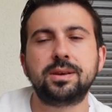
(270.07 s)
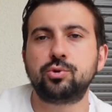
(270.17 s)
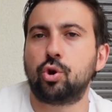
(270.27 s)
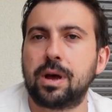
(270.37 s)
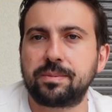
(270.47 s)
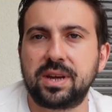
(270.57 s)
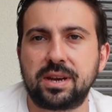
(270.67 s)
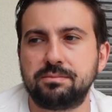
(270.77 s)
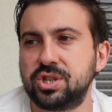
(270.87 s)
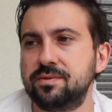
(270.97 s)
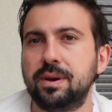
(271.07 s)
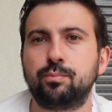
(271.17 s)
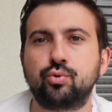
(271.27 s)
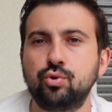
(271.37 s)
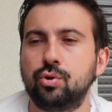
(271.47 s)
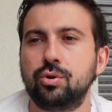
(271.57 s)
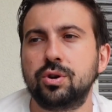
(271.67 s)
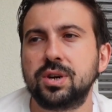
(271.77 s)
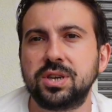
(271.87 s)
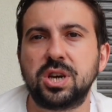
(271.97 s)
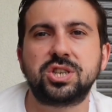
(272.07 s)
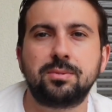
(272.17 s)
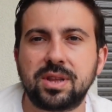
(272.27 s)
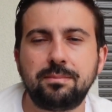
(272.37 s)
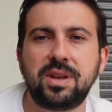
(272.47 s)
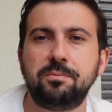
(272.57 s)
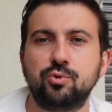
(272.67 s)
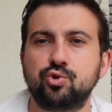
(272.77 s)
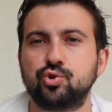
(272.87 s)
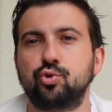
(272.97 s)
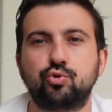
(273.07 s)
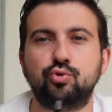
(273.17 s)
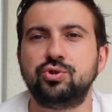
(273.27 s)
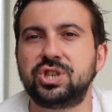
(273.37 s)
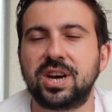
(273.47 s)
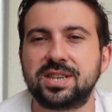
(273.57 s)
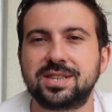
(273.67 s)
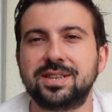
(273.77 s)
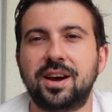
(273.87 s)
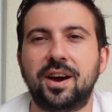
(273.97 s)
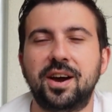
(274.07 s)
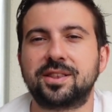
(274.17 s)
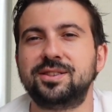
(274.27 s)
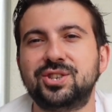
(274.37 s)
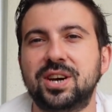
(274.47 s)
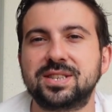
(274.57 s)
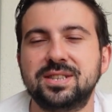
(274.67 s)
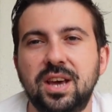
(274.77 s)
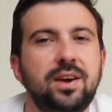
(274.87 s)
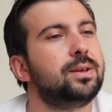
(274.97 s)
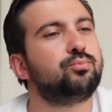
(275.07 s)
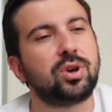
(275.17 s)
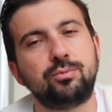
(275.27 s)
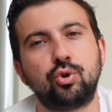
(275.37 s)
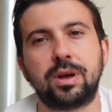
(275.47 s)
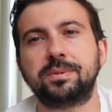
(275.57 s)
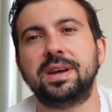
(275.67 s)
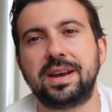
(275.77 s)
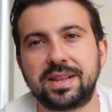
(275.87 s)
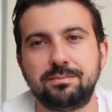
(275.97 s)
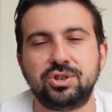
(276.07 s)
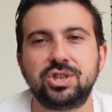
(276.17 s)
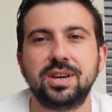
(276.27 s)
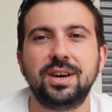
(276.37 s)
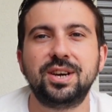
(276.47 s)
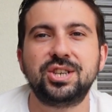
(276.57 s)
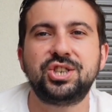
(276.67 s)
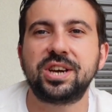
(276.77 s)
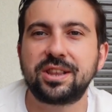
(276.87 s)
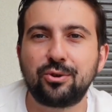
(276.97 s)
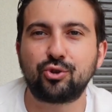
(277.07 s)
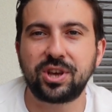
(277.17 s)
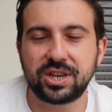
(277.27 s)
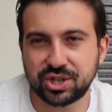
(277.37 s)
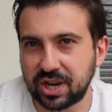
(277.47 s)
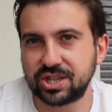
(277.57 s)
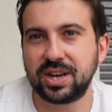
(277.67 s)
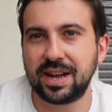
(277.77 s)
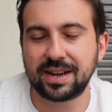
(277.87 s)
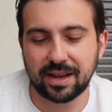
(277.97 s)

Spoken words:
we needed a cupboard under the sink and here. You can't know without experiencing it. In the course of that day within life, yes, it's one of the things that emerged as a cabinet was needed here.